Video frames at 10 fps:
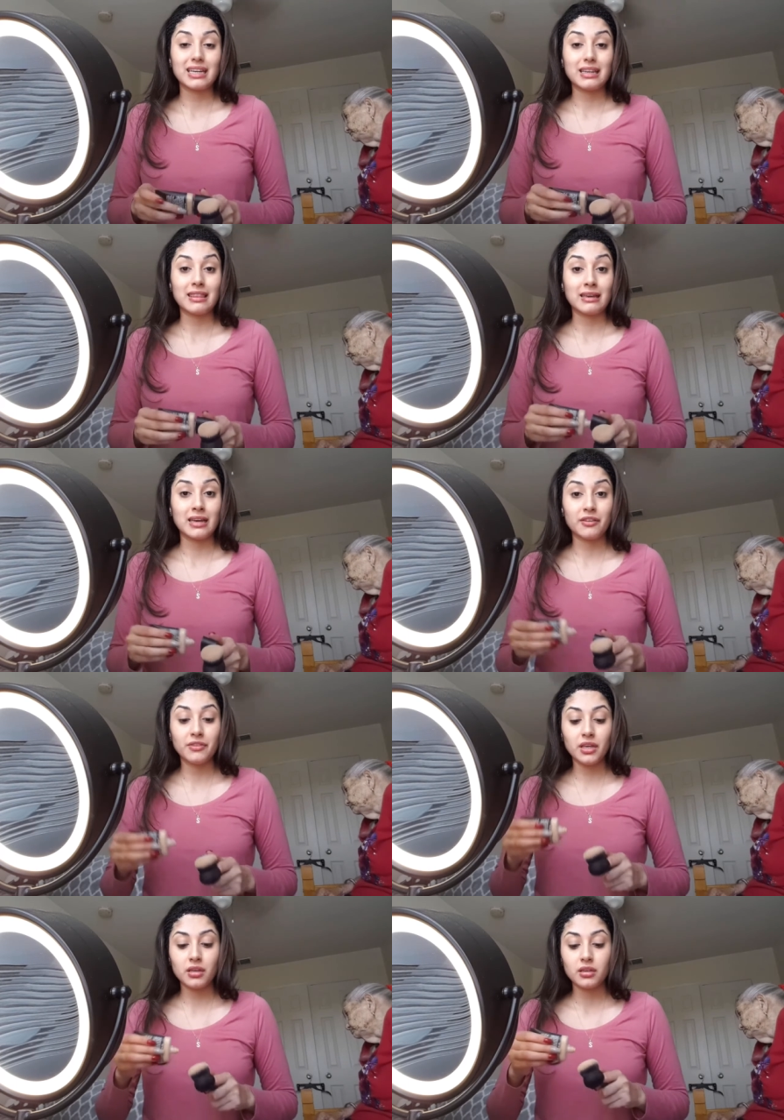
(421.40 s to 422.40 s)
anything
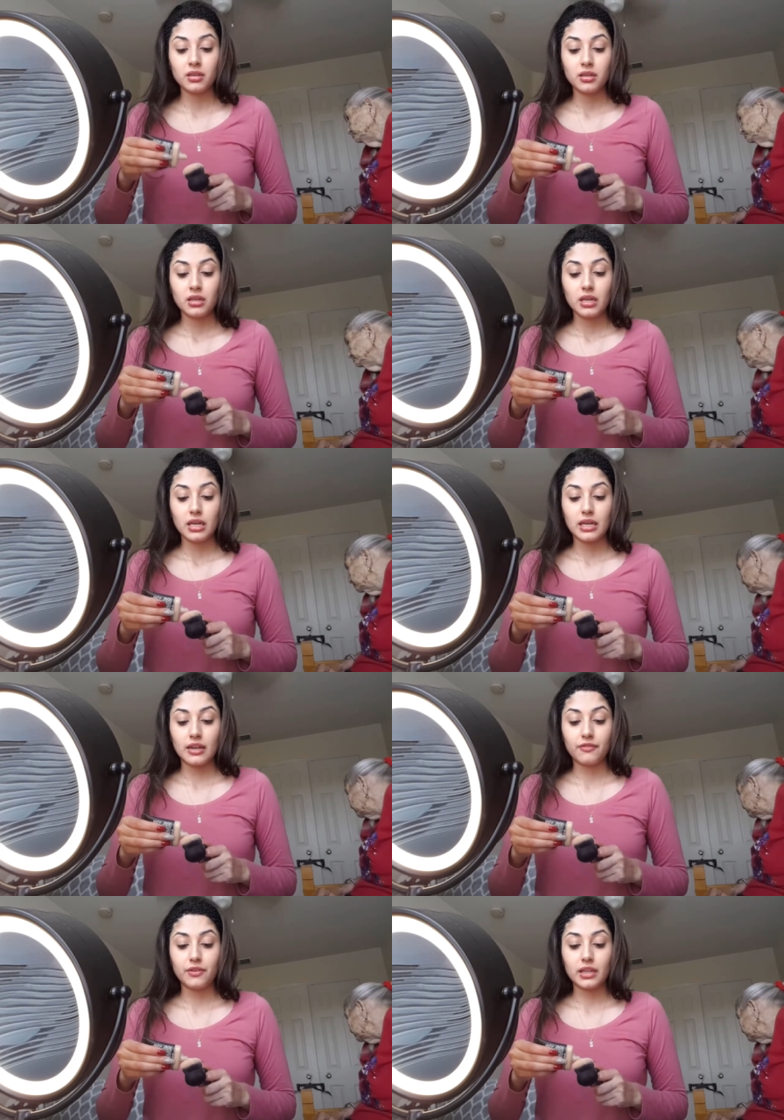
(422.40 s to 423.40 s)
heavy, and
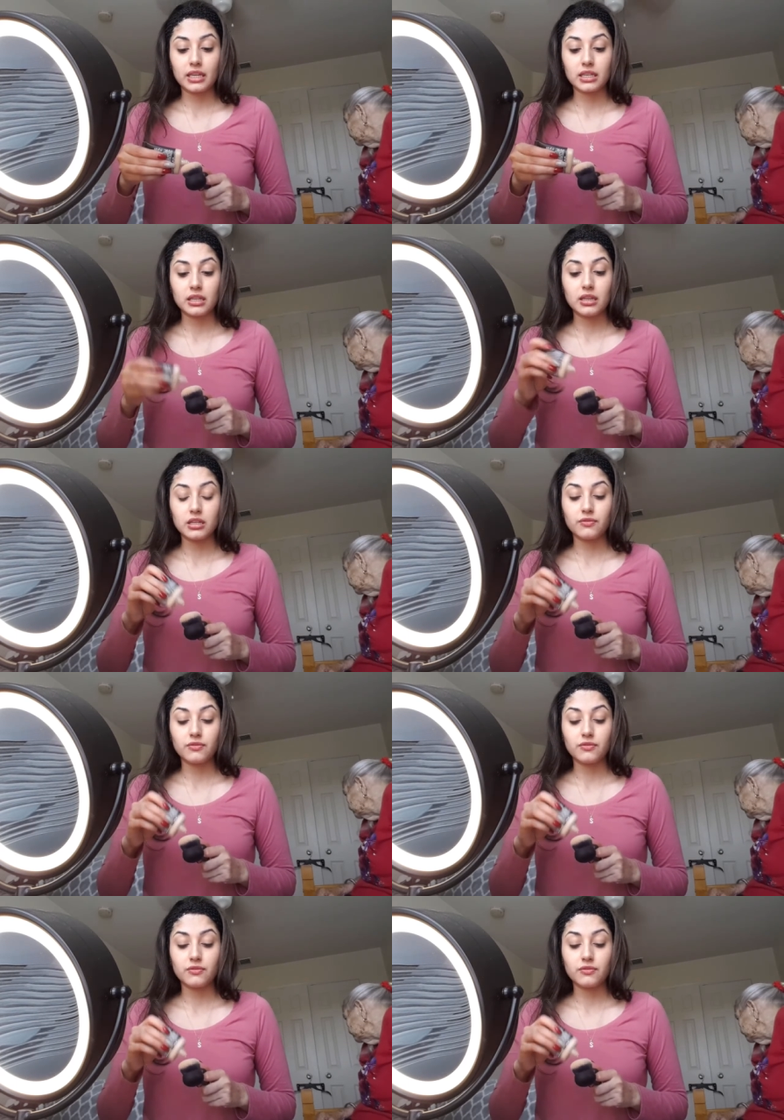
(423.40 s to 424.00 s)
I feel like this